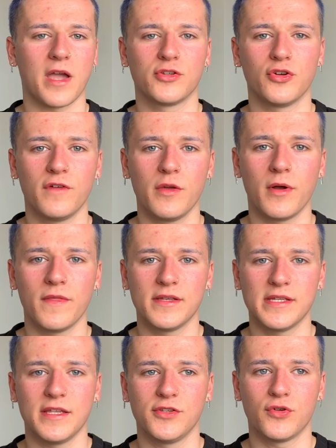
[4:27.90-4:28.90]
I don't really want
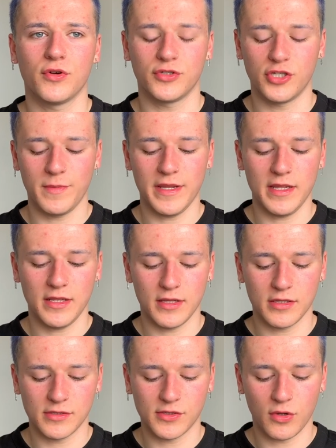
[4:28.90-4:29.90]
this intro to be
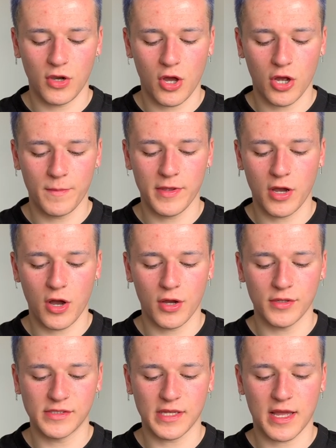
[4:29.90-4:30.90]
so long
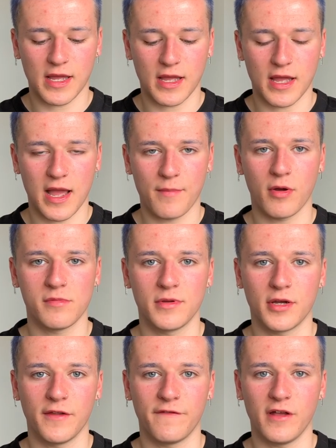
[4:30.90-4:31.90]
because I'm probably
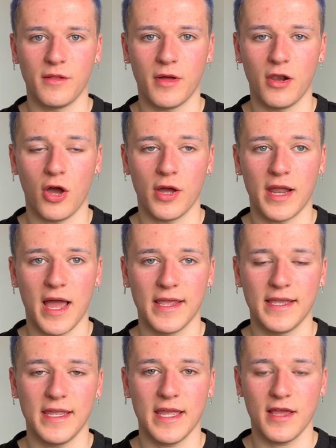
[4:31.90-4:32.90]
going to film a lot in
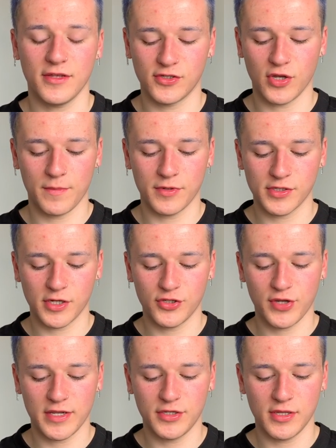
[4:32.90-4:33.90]
IKEA, so I'm just going to
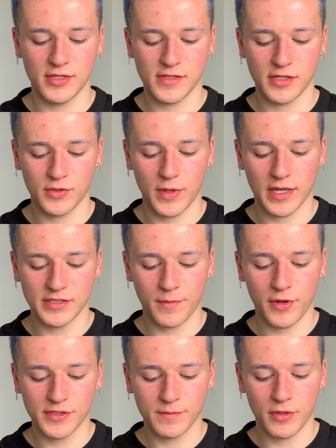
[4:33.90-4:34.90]
try and do this as quick as
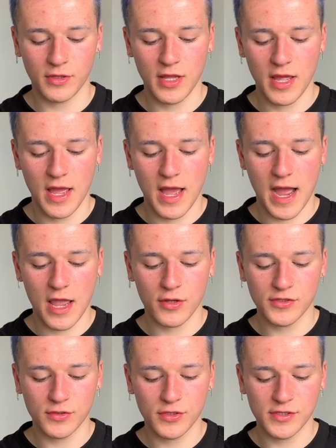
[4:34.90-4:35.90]
possible. I
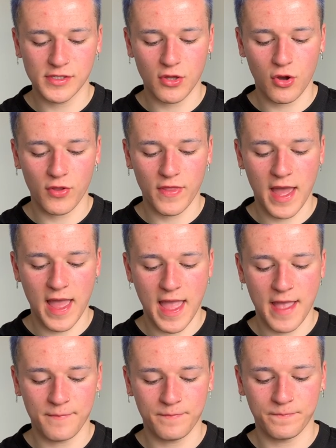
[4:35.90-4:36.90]
also just thought that